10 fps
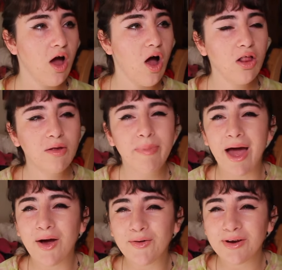all
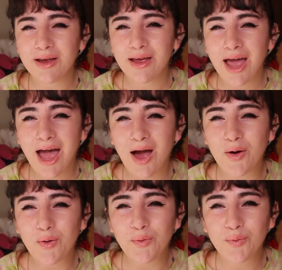about
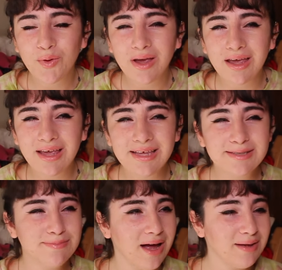how
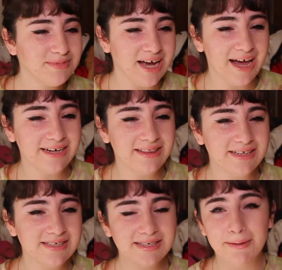his mom died in
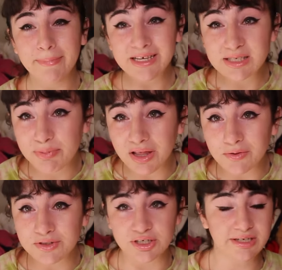this
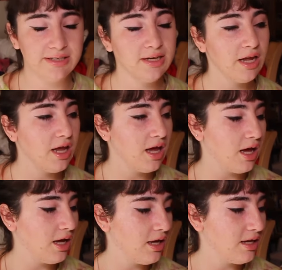explosion.
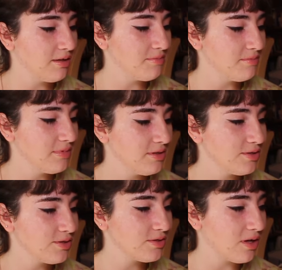
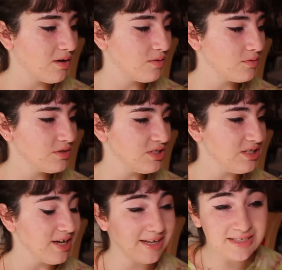So she
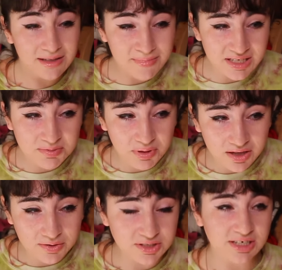dies in the
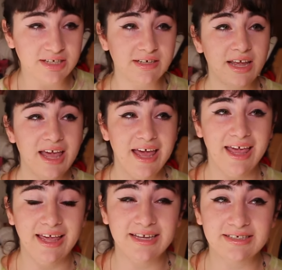explosion,
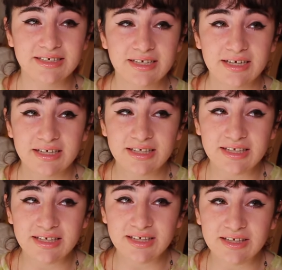and
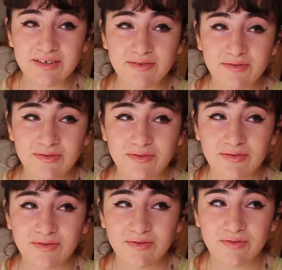he,
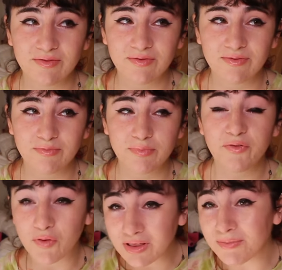
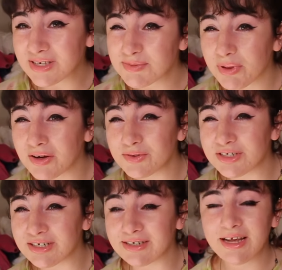before the
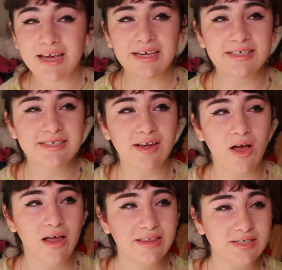explosion, he
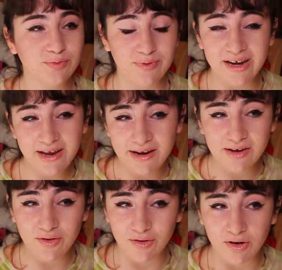saw this
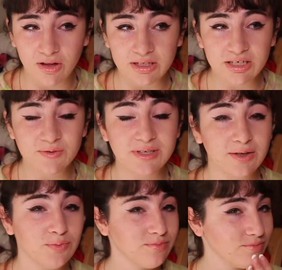redheaded girl, and he was like,